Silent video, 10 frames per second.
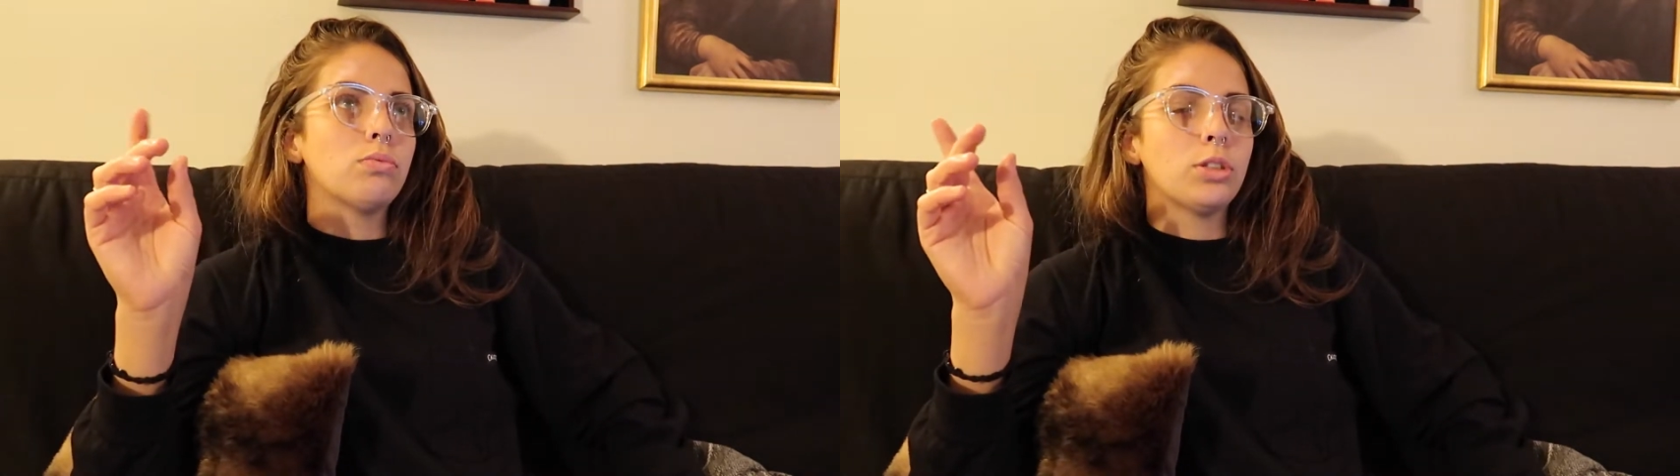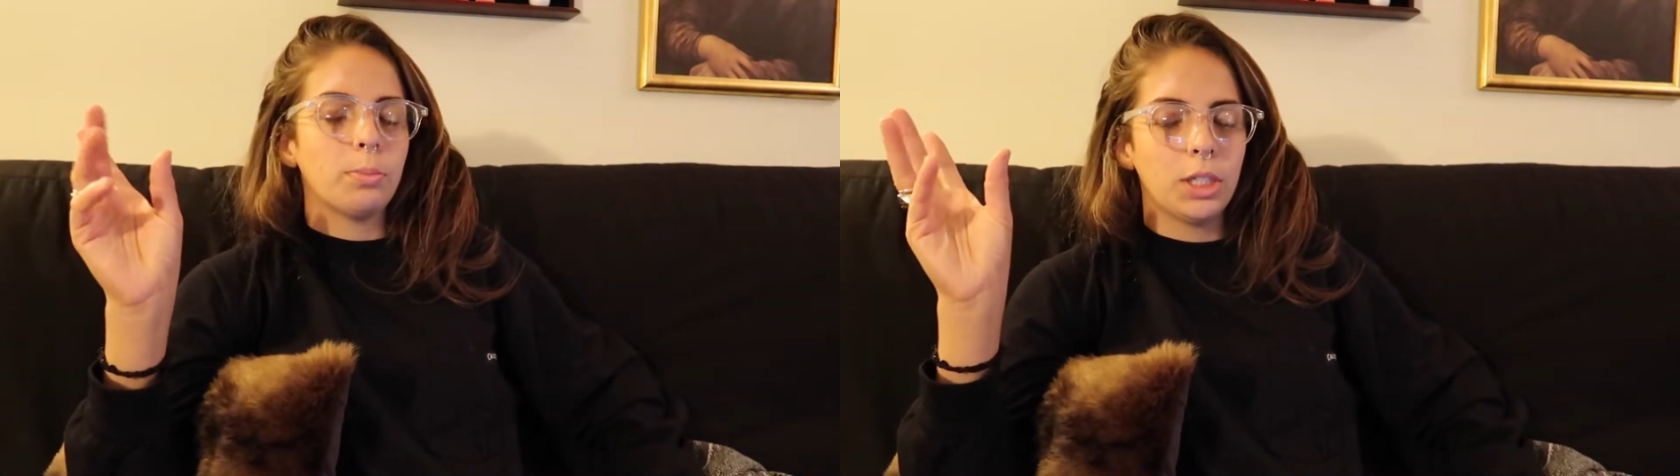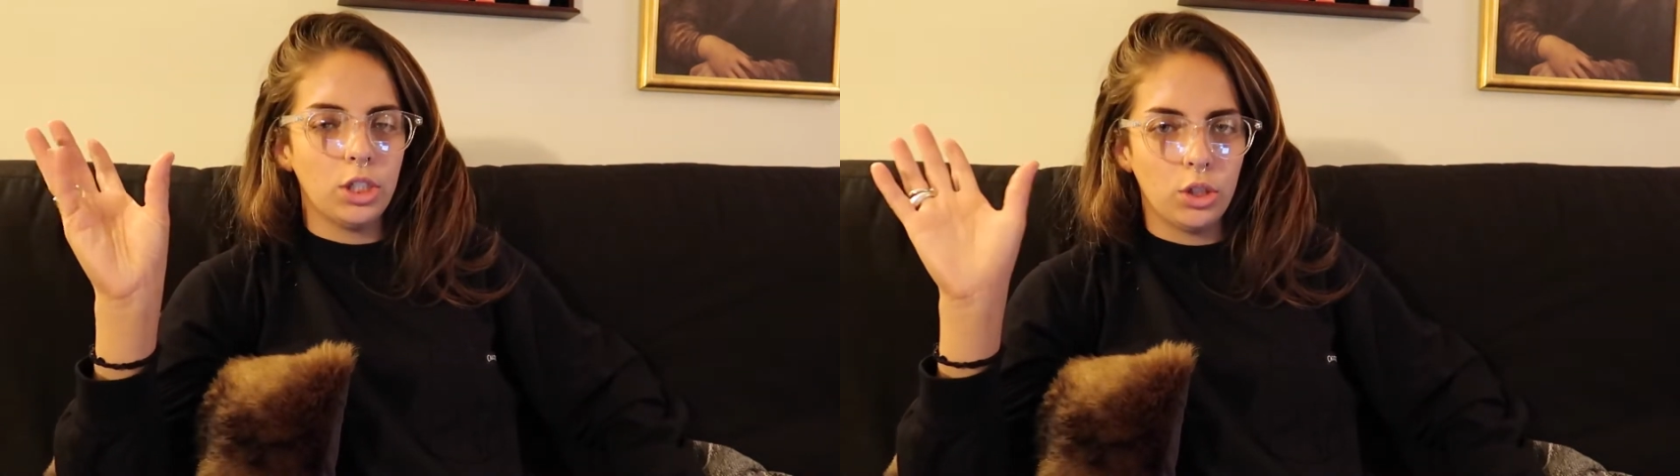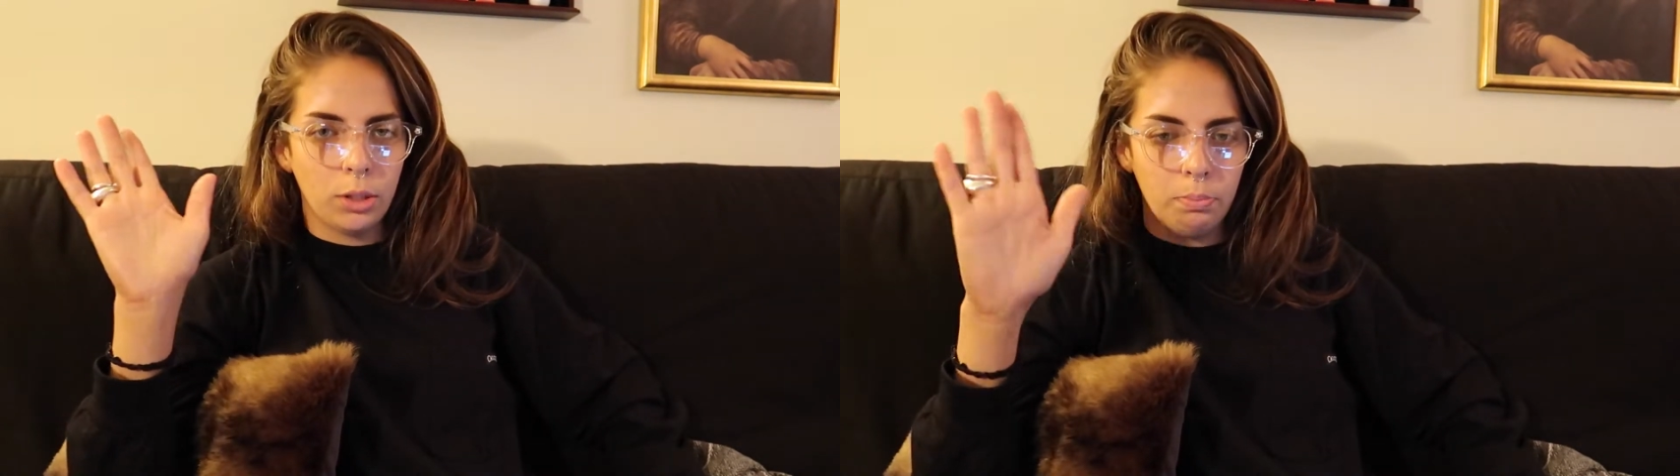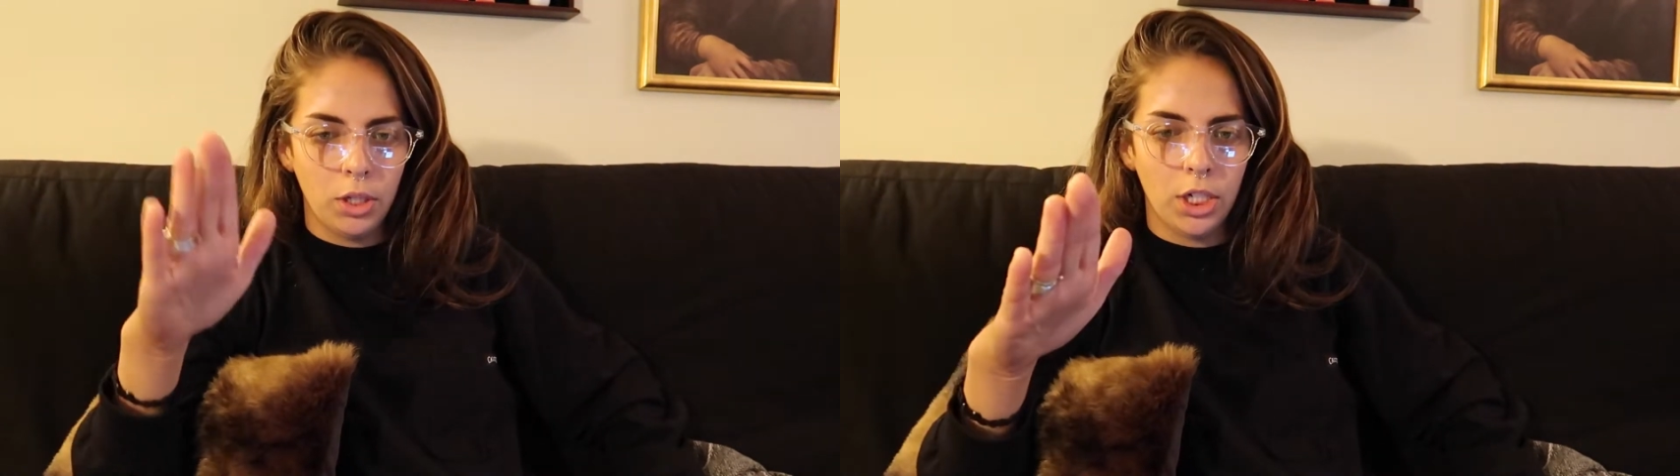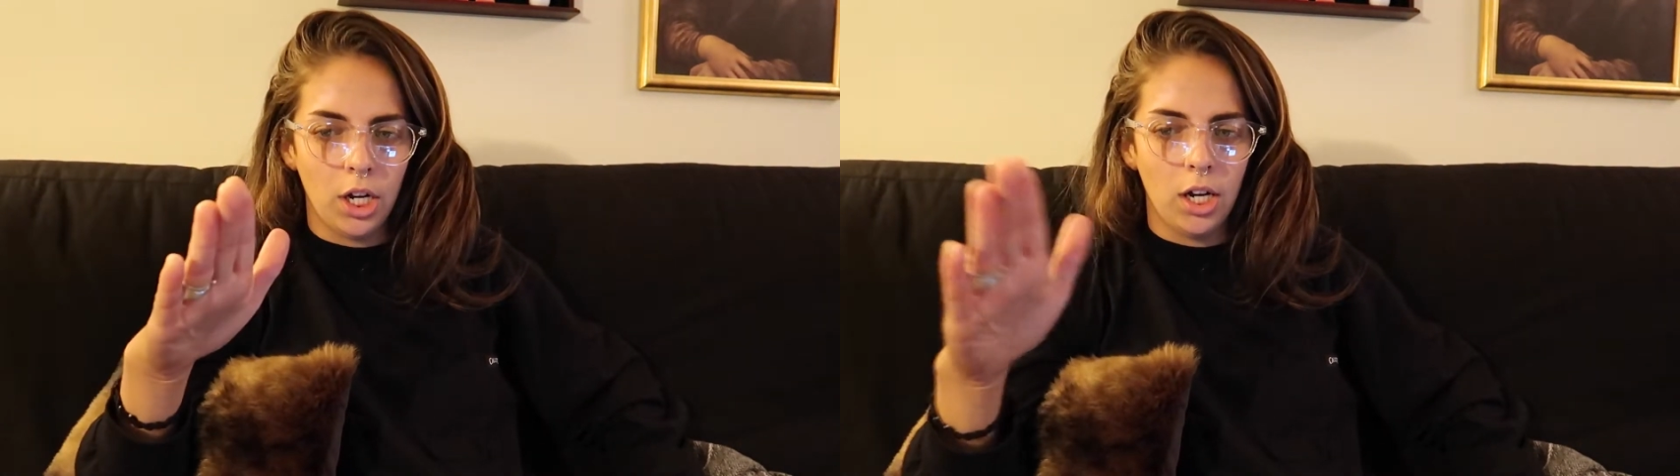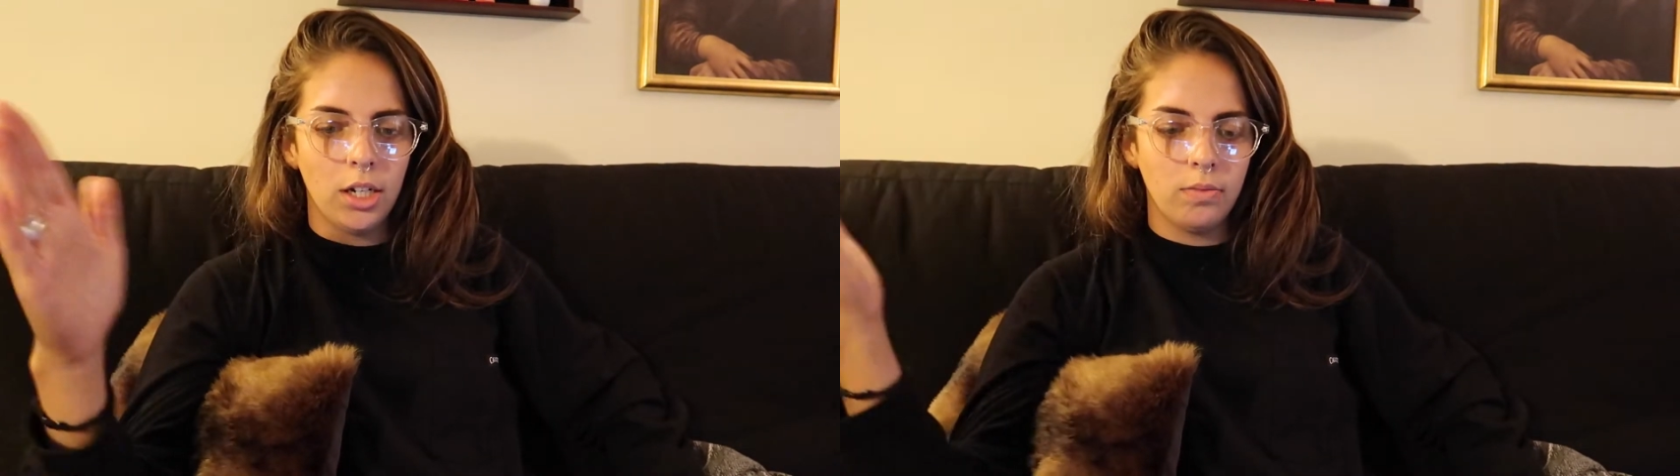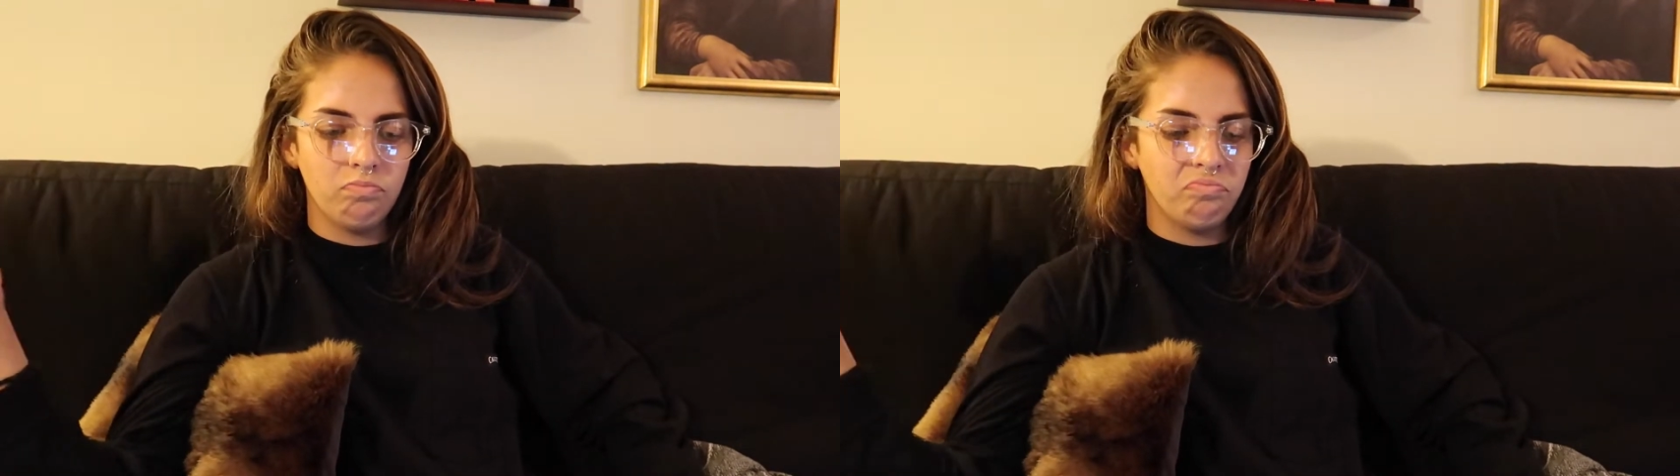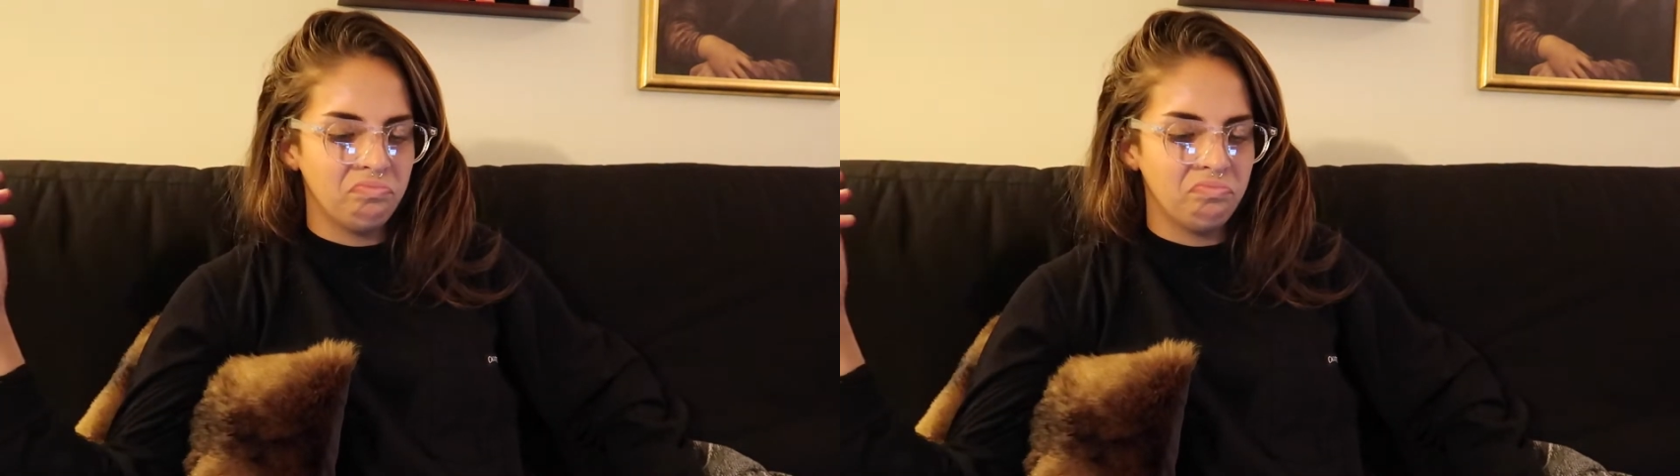something you can put on,